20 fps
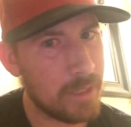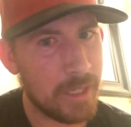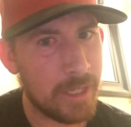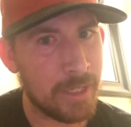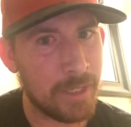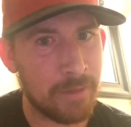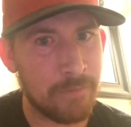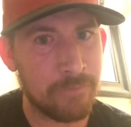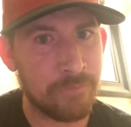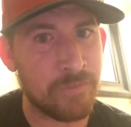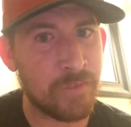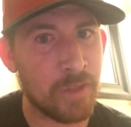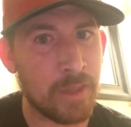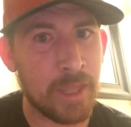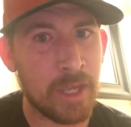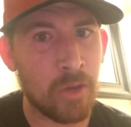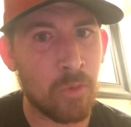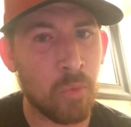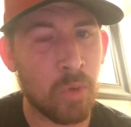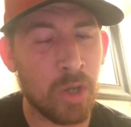I didn't feel
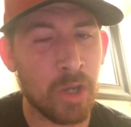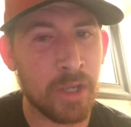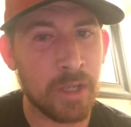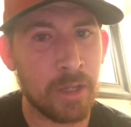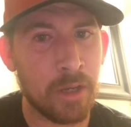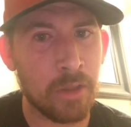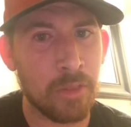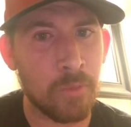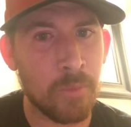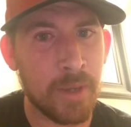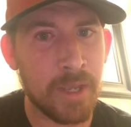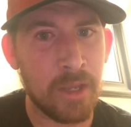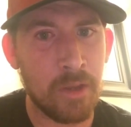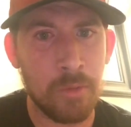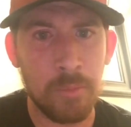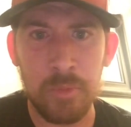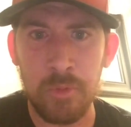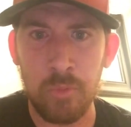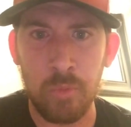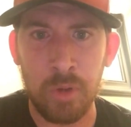like walking all the way
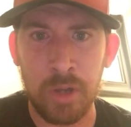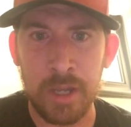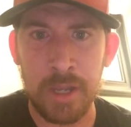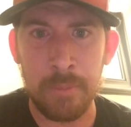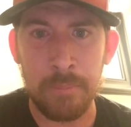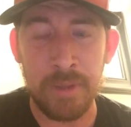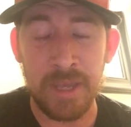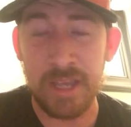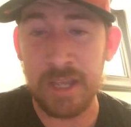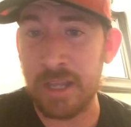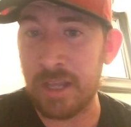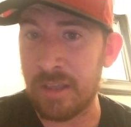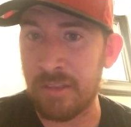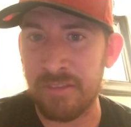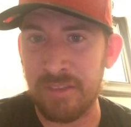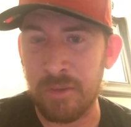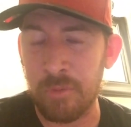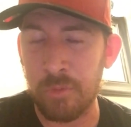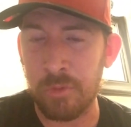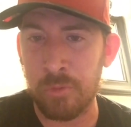home and walking back
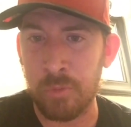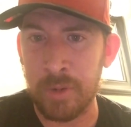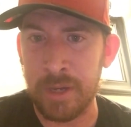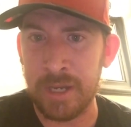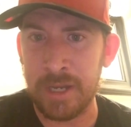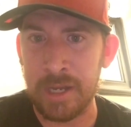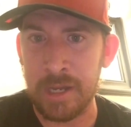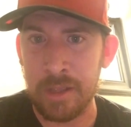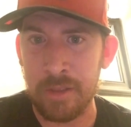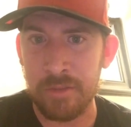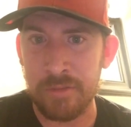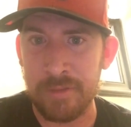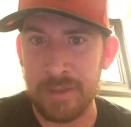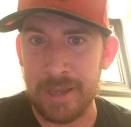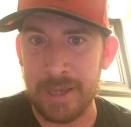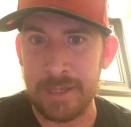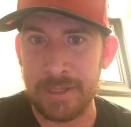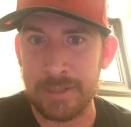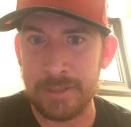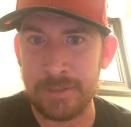because it was raining
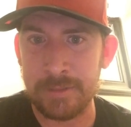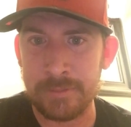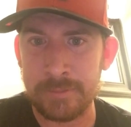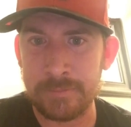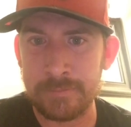outside.